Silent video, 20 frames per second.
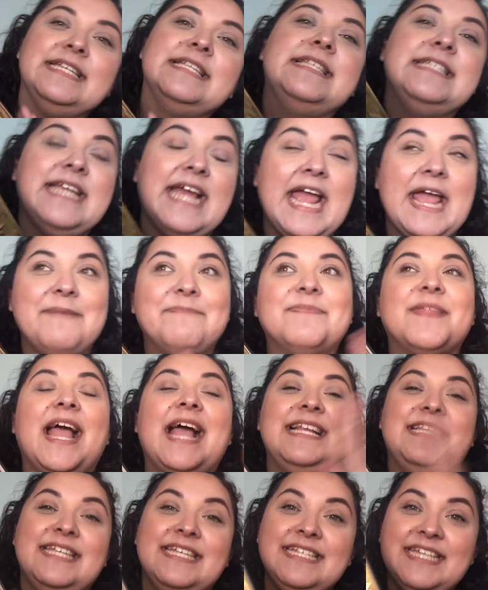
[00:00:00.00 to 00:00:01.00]
the end of the day,
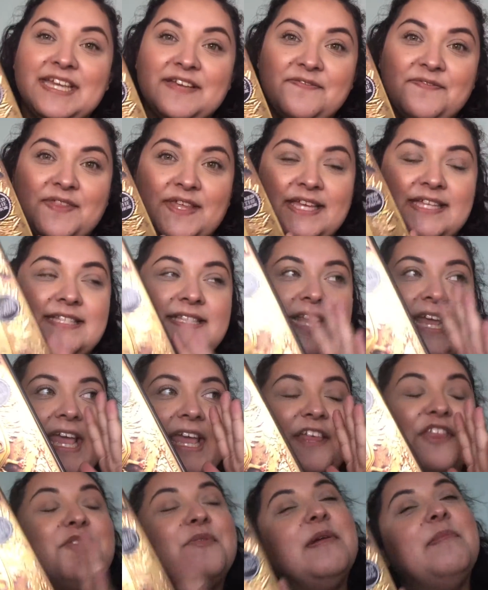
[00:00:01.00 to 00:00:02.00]
I did give this
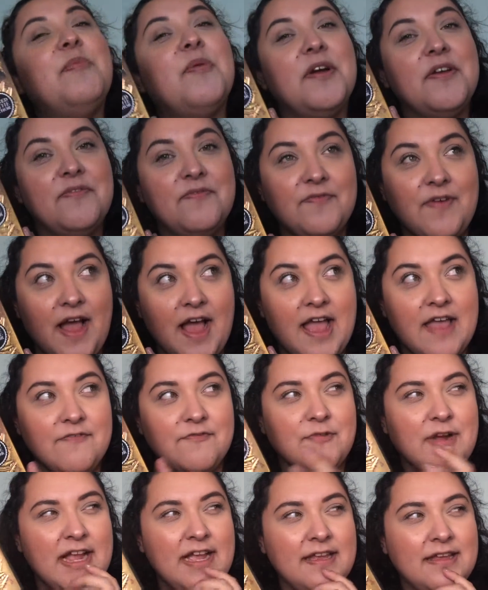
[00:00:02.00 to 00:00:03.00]
a
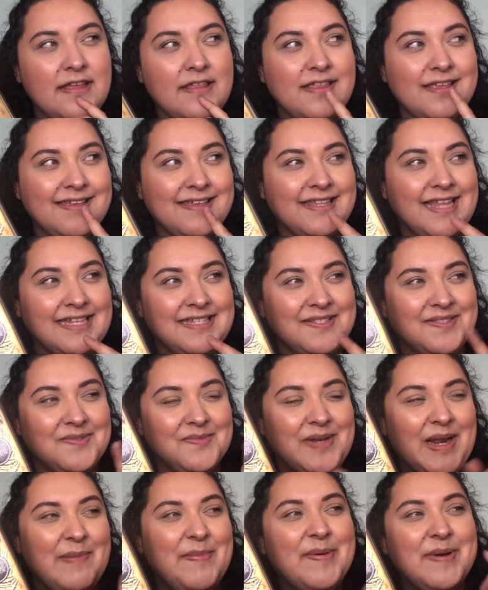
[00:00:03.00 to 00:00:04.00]
3.5, right? I think
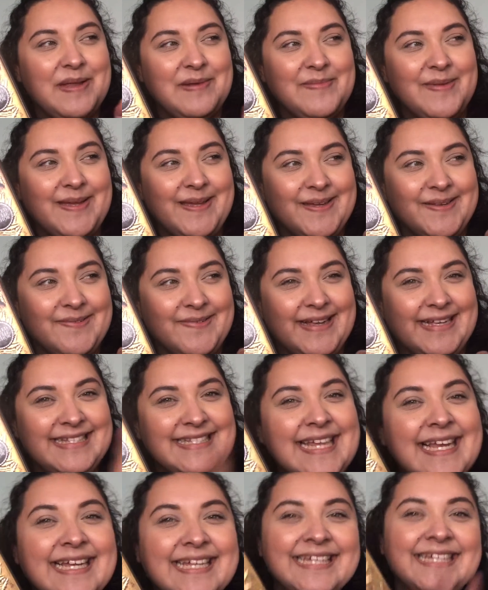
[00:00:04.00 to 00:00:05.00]
that's what I put in my
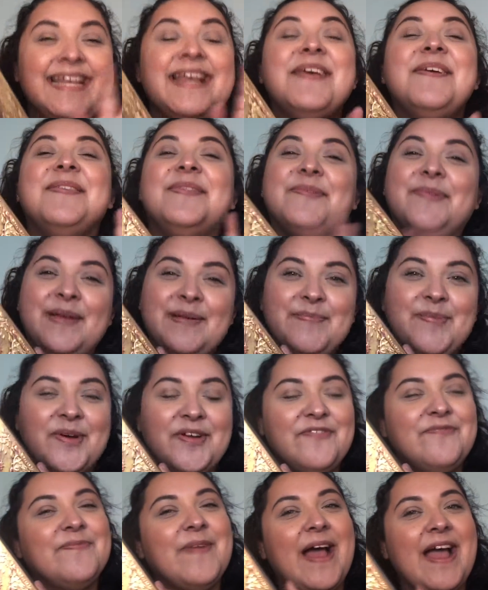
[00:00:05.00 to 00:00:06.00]
Goodreads.
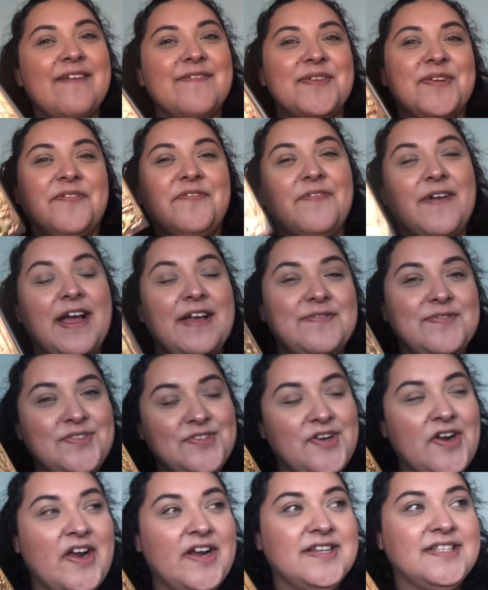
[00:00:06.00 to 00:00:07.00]
3.5 out of 5
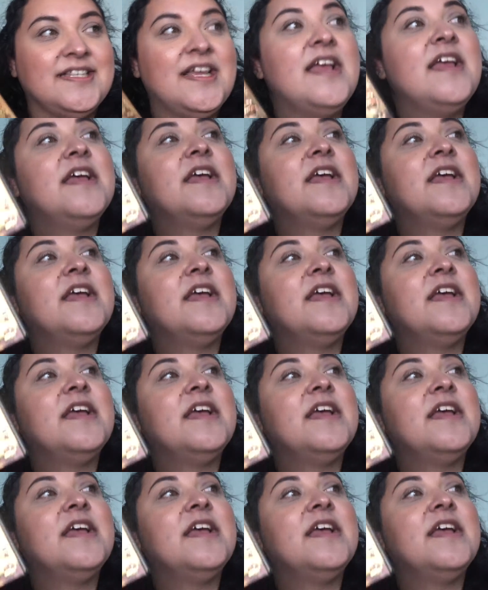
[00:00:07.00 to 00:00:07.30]
stars.